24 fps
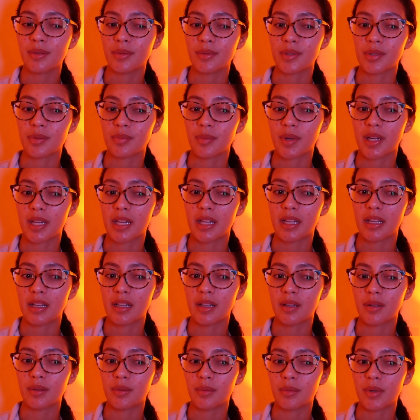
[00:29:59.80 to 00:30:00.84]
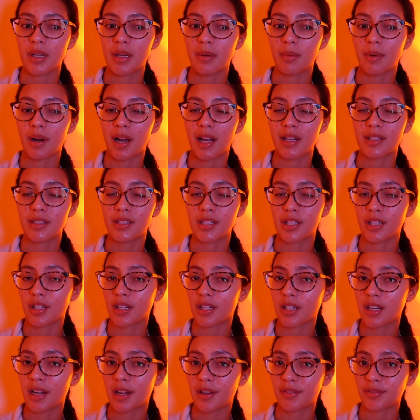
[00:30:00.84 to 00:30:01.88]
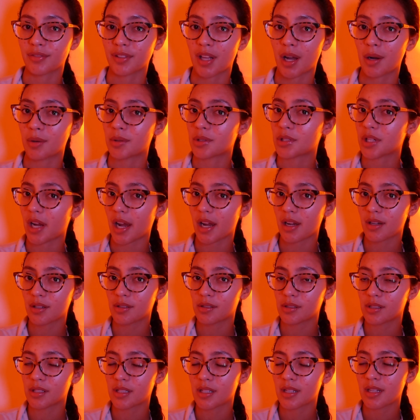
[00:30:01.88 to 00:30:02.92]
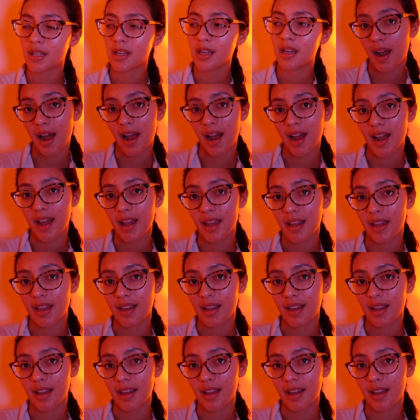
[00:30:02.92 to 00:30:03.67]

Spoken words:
was when we were at dinner at Flower Child. I